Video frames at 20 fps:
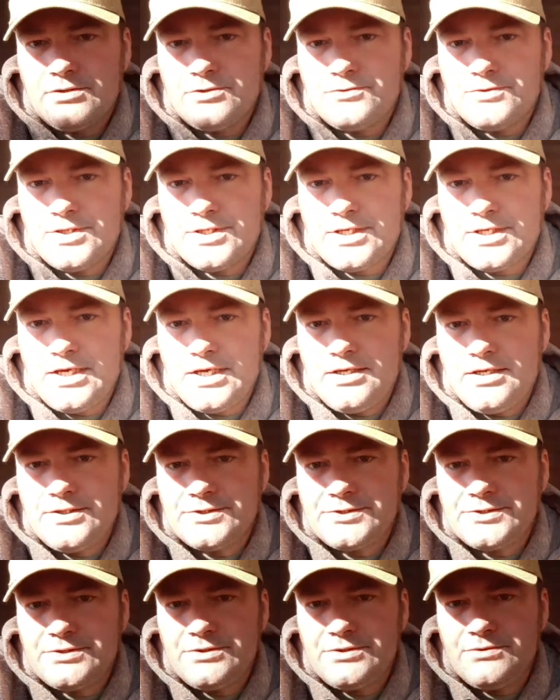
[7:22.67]
Greg
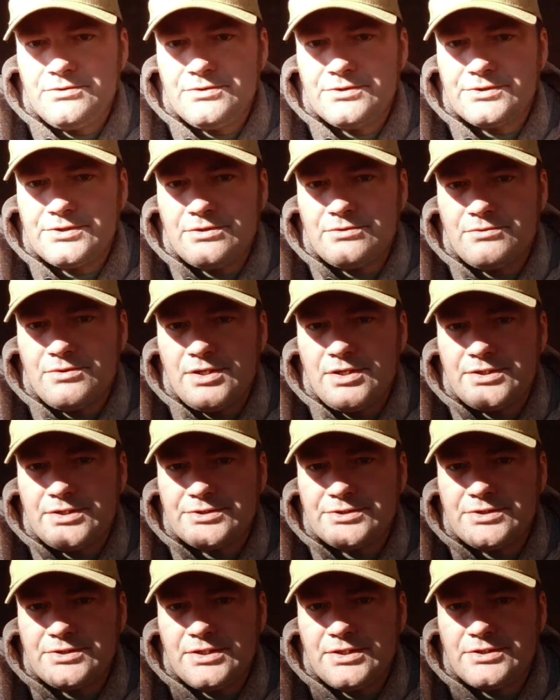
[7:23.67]
Allison, who is a
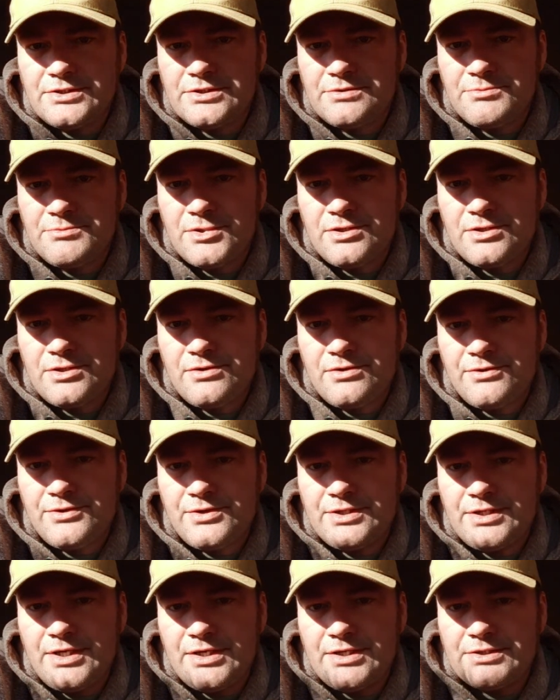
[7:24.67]
rocket scientist among other
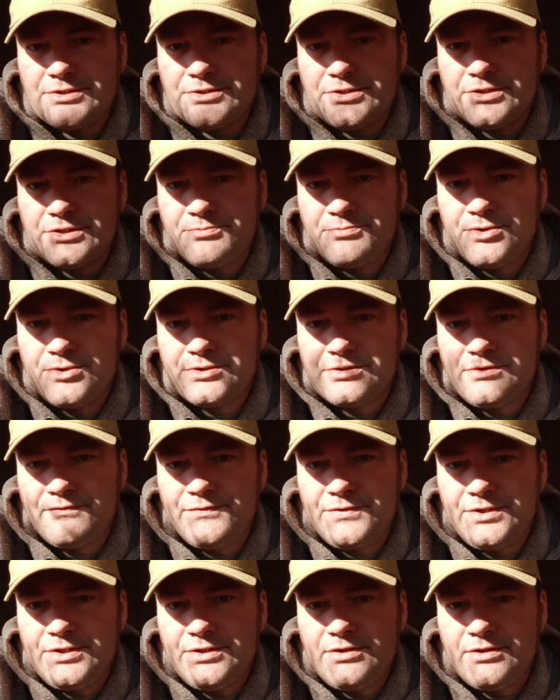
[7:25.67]
things, has just posted
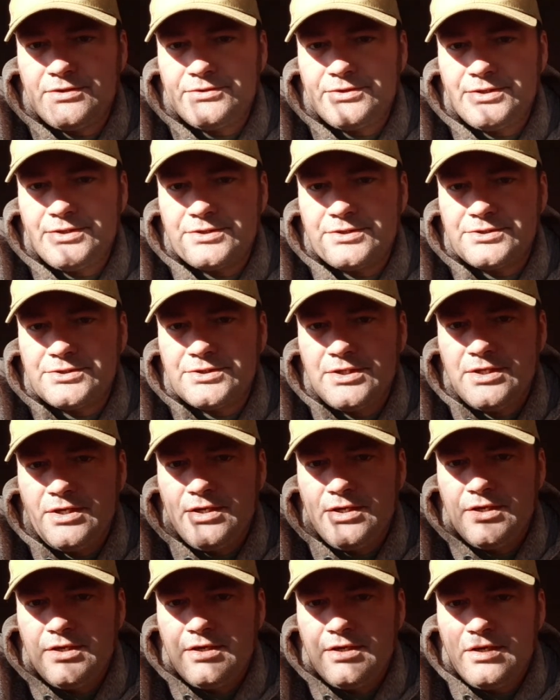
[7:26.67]
a video on this
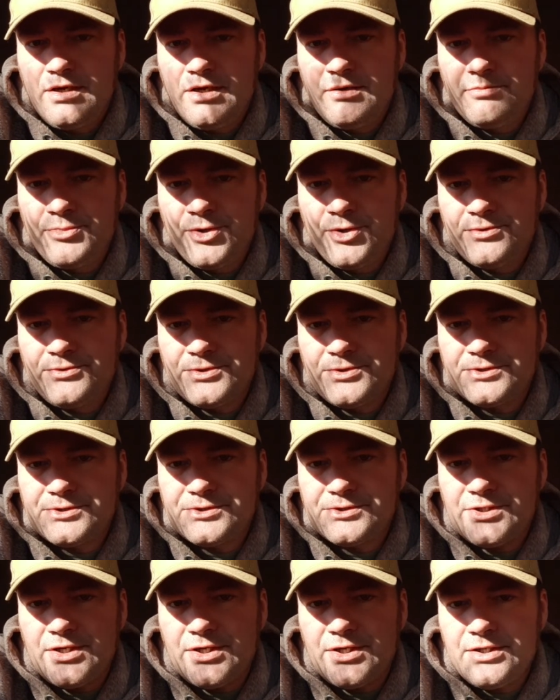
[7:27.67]
on both his
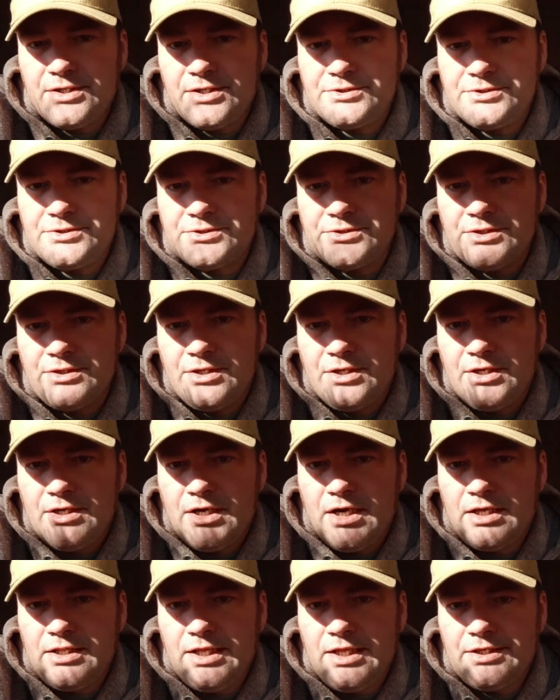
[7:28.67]
sites.
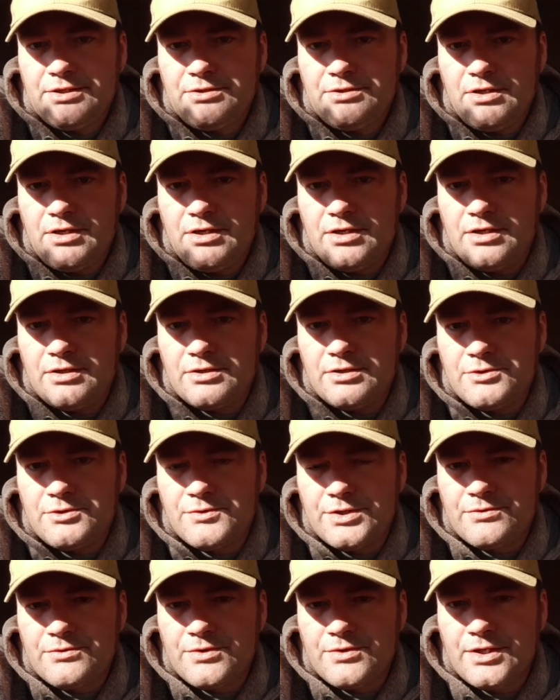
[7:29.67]
I like uh,
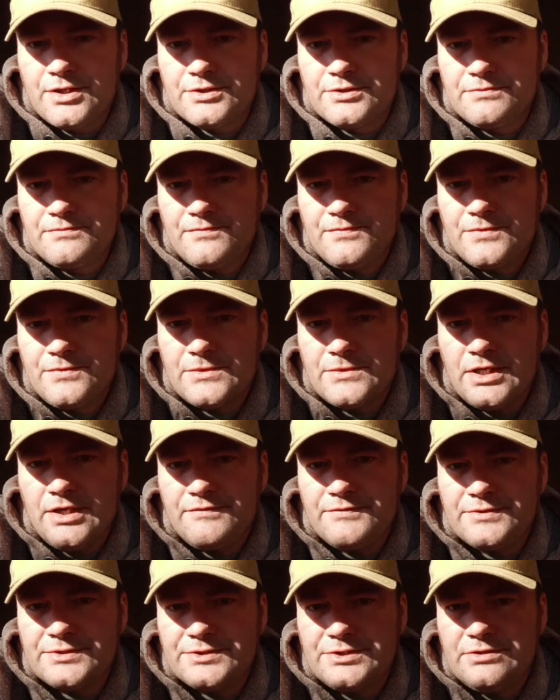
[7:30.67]
Green Greg. I
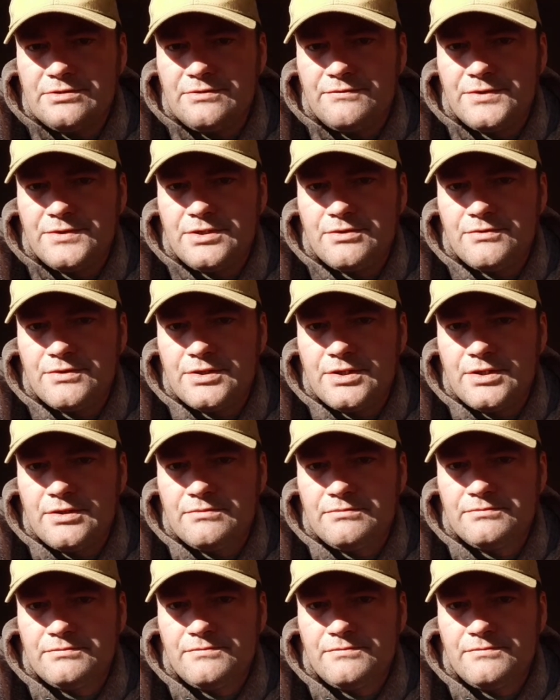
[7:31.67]
haven't seen the video yet.